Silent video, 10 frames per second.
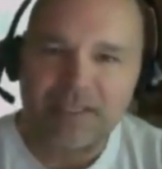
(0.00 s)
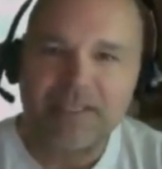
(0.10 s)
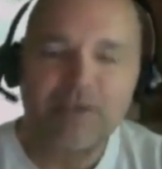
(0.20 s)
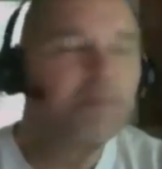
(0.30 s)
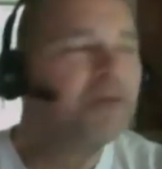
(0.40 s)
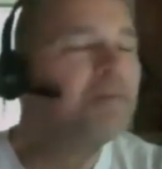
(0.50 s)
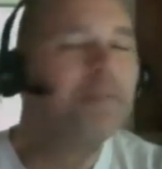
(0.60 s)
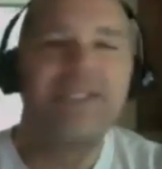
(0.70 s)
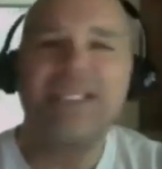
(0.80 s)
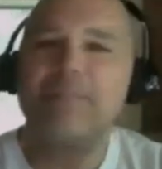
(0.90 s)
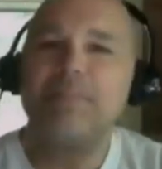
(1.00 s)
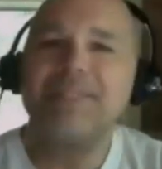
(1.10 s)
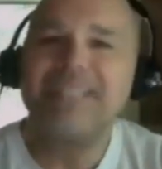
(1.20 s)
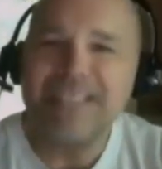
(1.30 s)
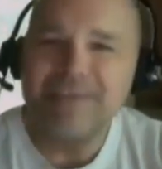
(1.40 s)
They're complete
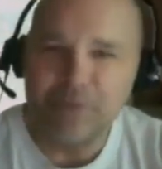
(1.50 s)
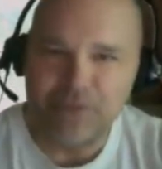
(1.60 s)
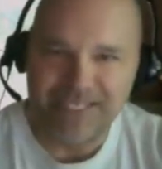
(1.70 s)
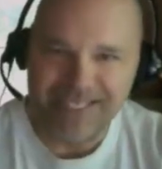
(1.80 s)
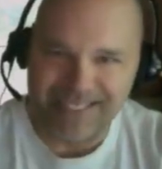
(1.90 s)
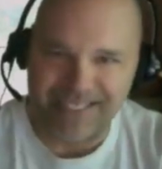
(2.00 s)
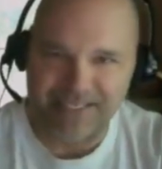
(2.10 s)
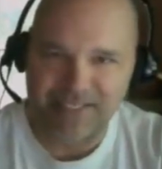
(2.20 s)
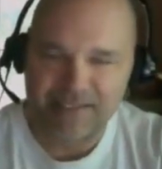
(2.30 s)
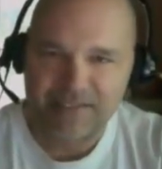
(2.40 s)
believers in it.